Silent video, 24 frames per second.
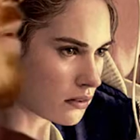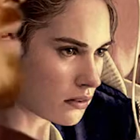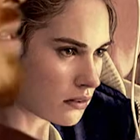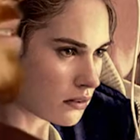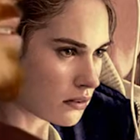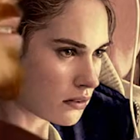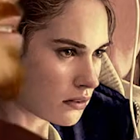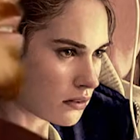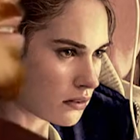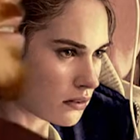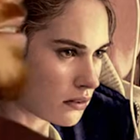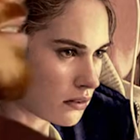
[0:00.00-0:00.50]

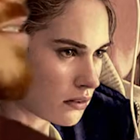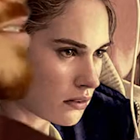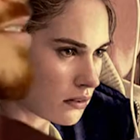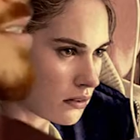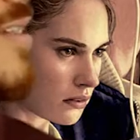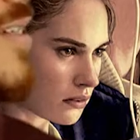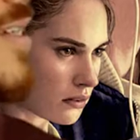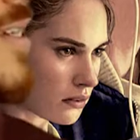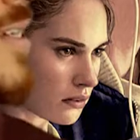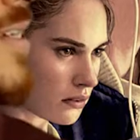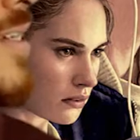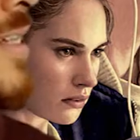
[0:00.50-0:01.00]

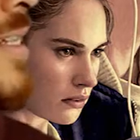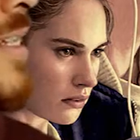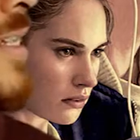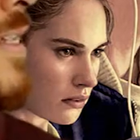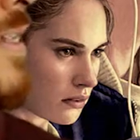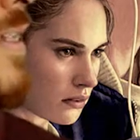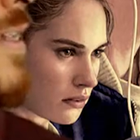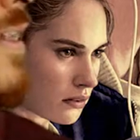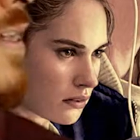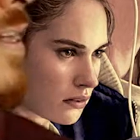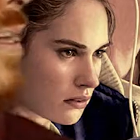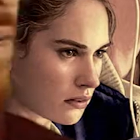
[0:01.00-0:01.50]

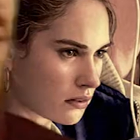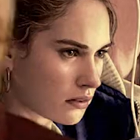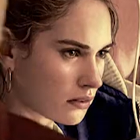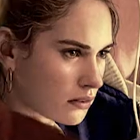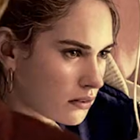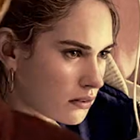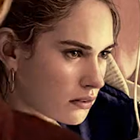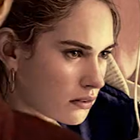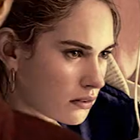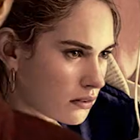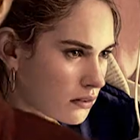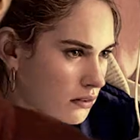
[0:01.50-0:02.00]

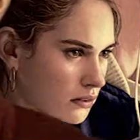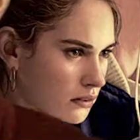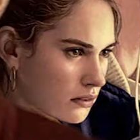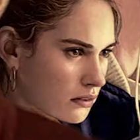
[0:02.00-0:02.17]
(silent)